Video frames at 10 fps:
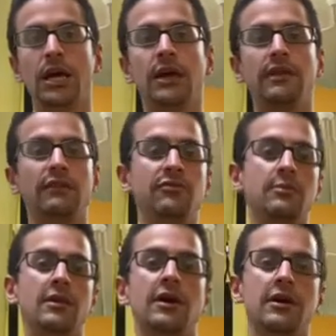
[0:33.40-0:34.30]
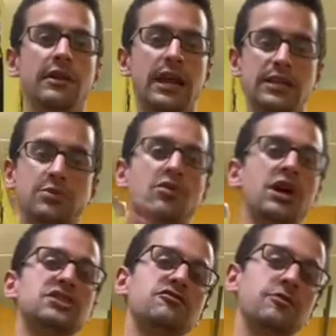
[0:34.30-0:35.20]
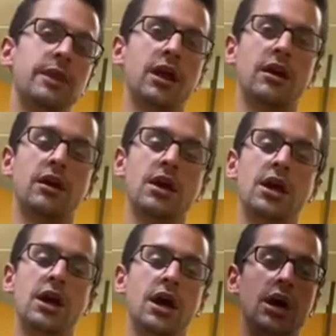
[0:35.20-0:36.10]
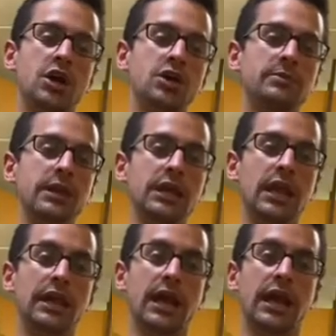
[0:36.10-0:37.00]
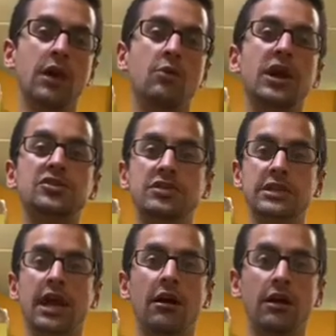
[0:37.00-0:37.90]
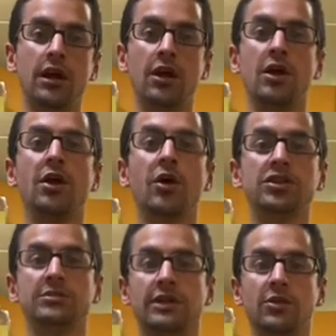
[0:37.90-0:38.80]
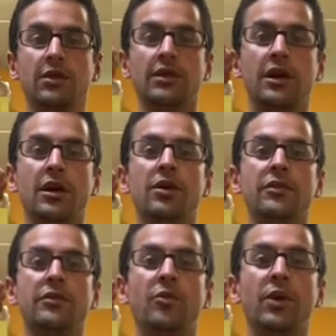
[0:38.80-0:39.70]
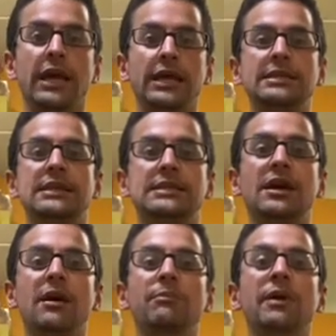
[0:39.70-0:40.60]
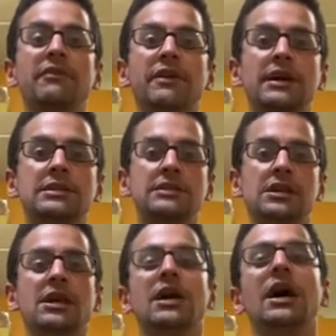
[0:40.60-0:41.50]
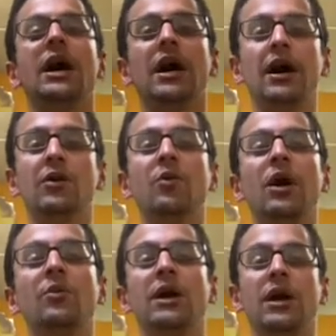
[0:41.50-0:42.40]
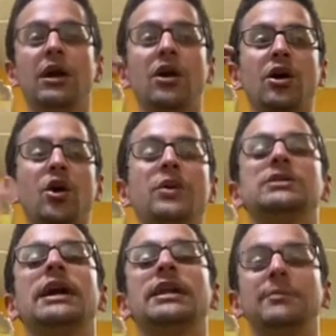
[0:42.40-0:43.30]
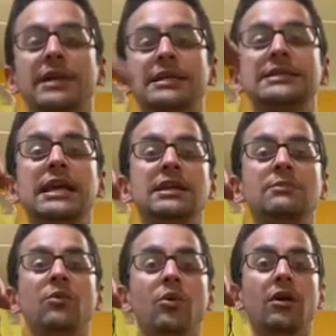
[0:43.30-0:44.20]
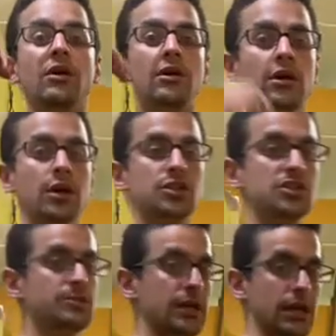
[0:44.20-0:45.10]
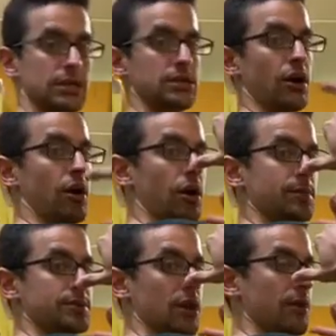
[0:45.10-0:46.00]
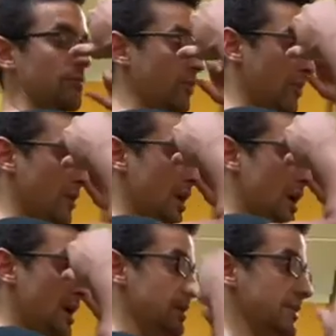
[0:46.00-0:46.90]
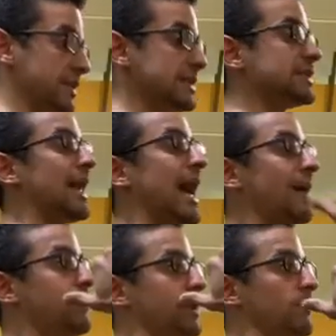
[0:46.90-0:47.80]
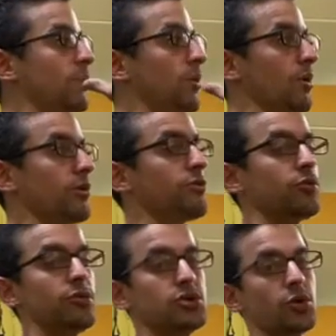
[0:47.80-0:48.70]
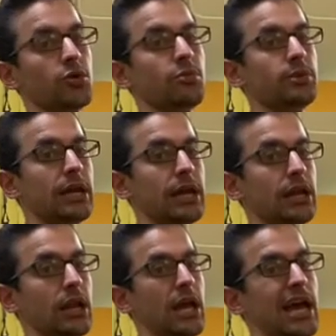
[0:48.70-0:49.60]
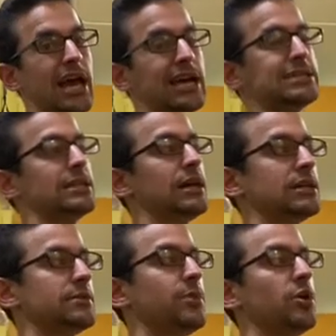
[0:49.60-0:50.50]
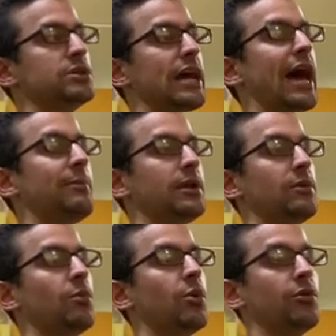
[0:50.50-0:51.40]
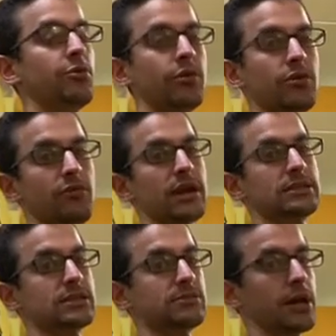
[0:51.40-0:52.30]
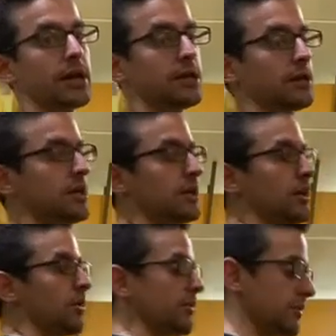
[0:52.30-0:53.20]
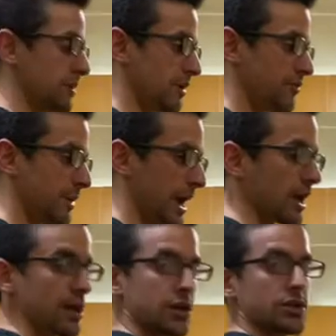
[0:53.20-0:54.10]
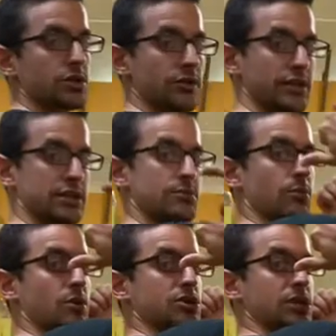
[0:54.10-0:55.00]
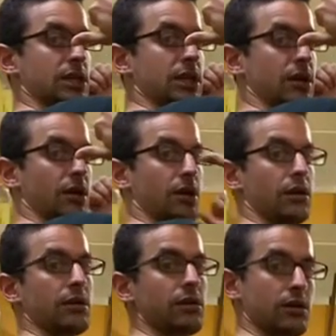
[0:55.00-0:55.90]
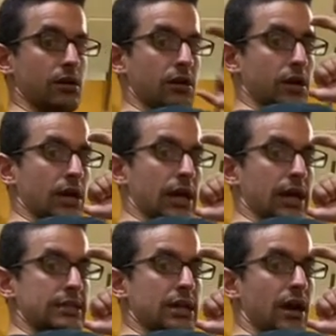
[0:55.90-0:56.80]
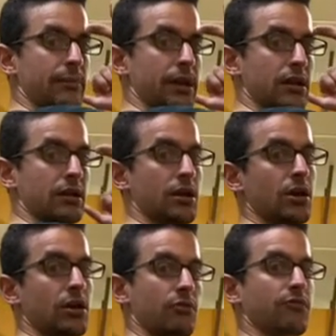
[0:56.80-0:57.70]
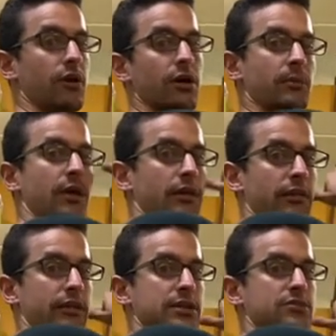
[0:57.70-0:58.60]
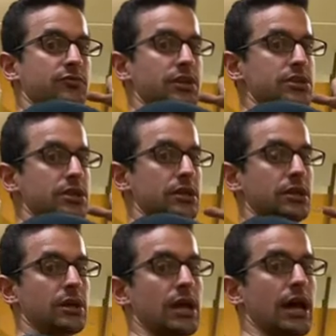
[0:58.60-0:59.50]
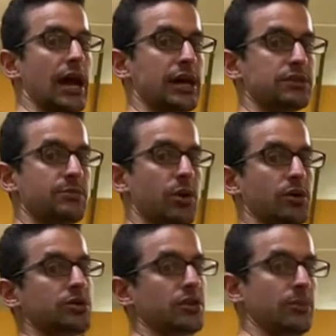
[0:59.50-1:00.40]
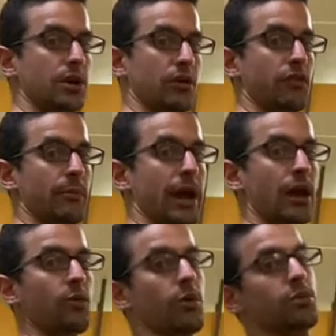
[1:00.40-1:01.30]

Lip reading: then from the next progression from there could be like a waitress carry, ultimately where the weight sits above us, where we are going to end up extending more just because the arms are up more, but this is happening more through the shoulder blade as opposed to happening more through the thoracic spine or the middle of your back. So this motion here is coming from this region as opposed to the middle of our back where